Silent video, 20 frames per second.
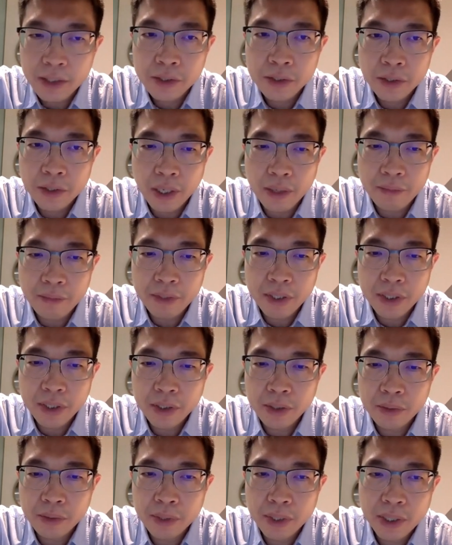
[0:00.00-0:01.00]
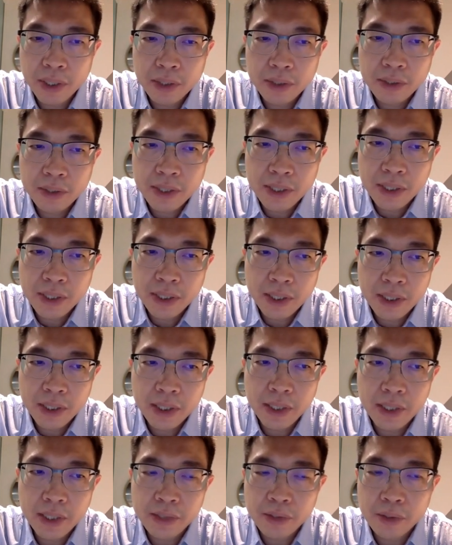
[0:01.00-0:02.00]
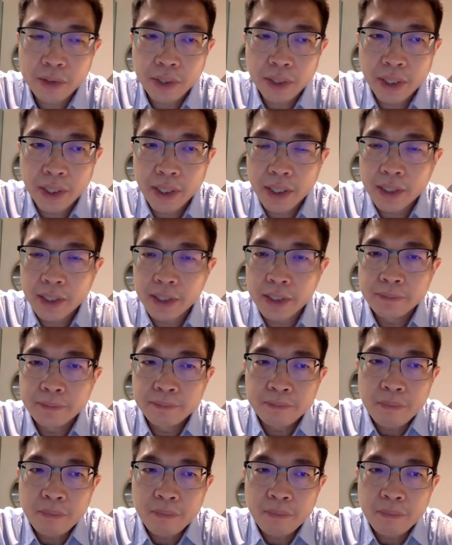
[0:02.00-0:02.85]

So everything you see here is looking at the